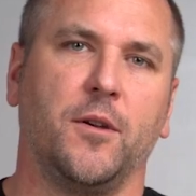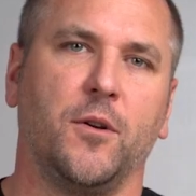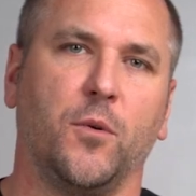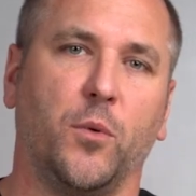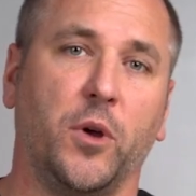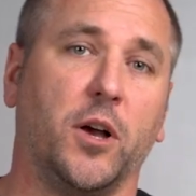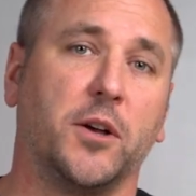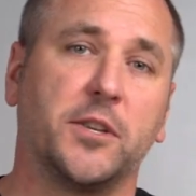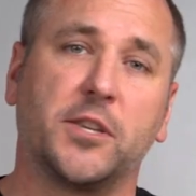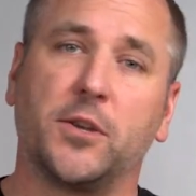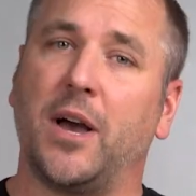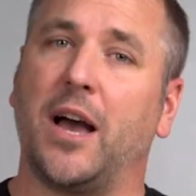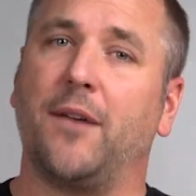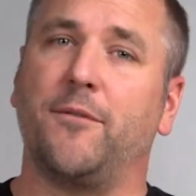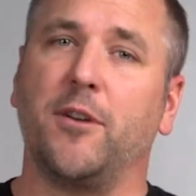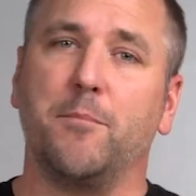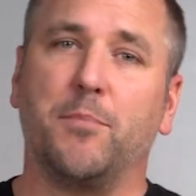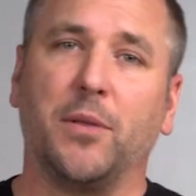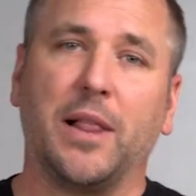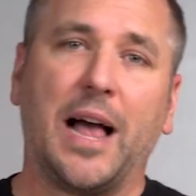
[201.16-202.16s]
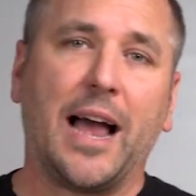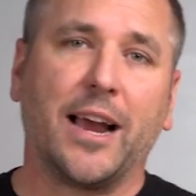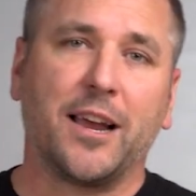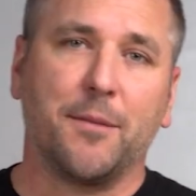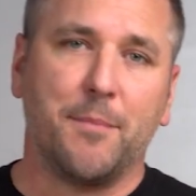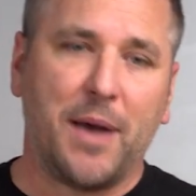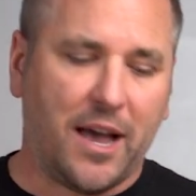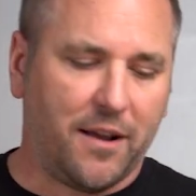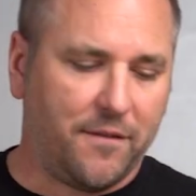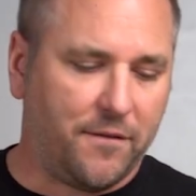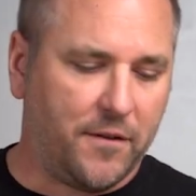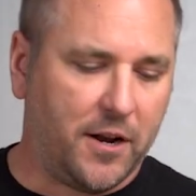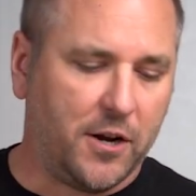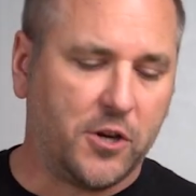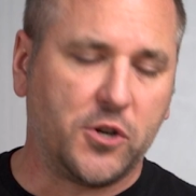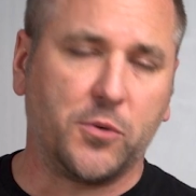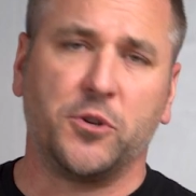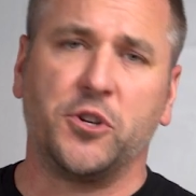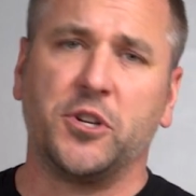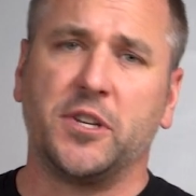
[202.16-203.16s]
We also have a black matte
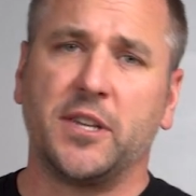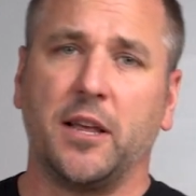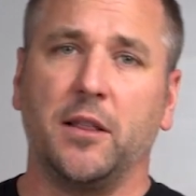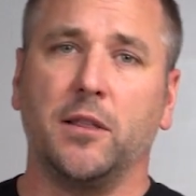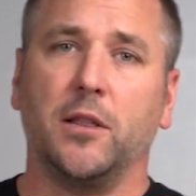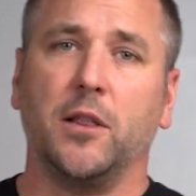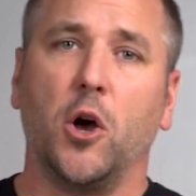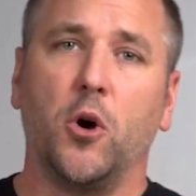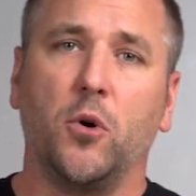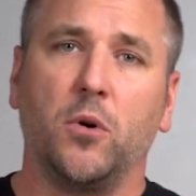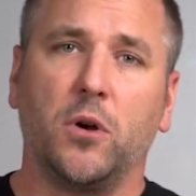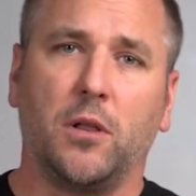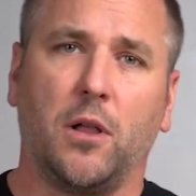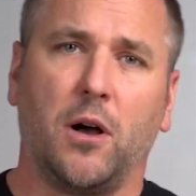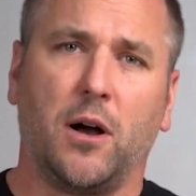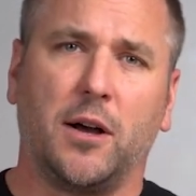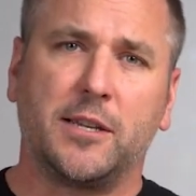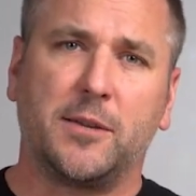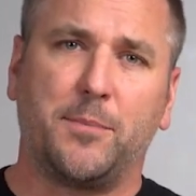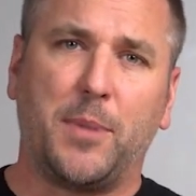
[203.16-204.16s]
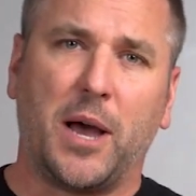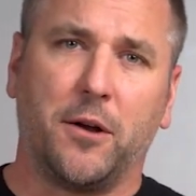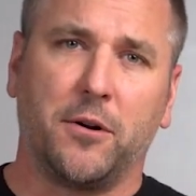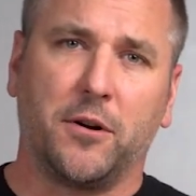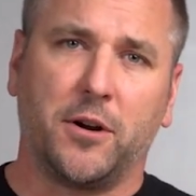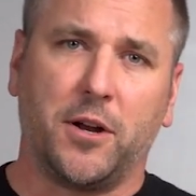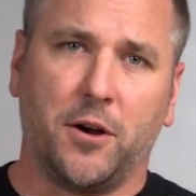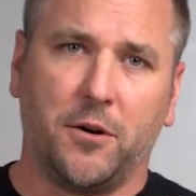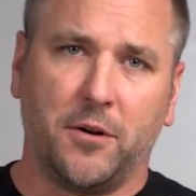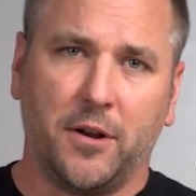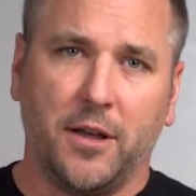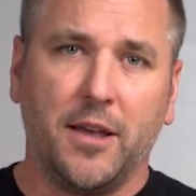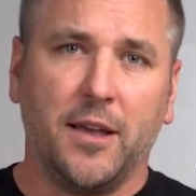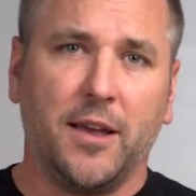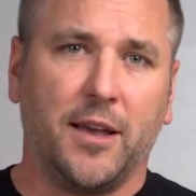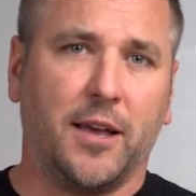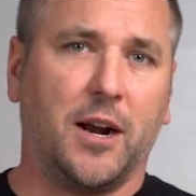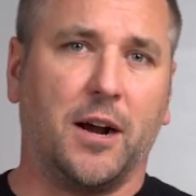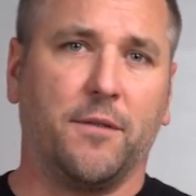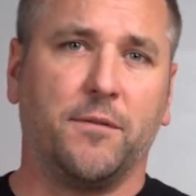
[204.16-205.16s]
finish, which is a low gloss powder coat.
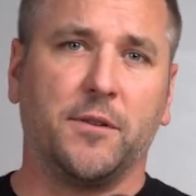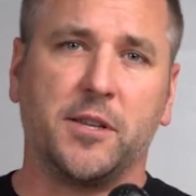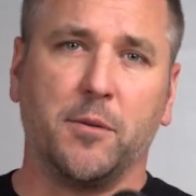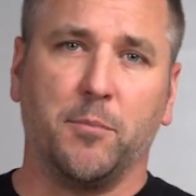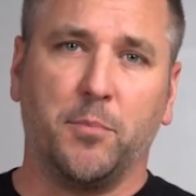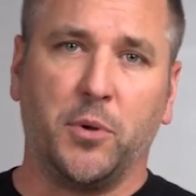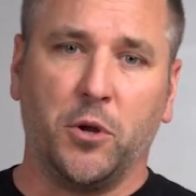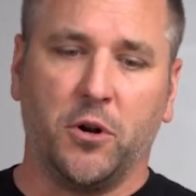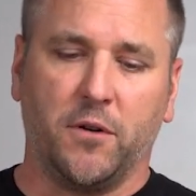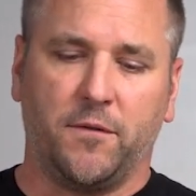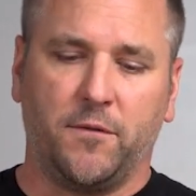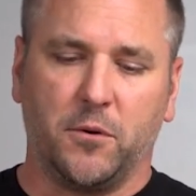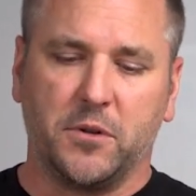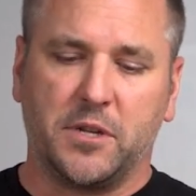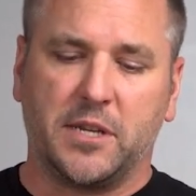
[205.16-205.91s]
It offers a beautiful